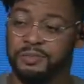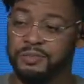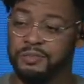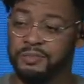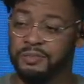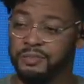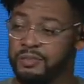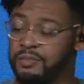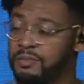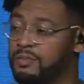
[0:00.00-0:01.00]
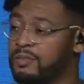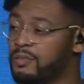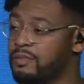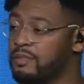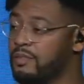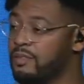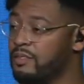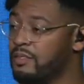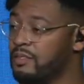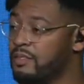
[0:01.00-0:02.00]

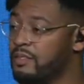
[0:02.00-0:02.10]
(silence)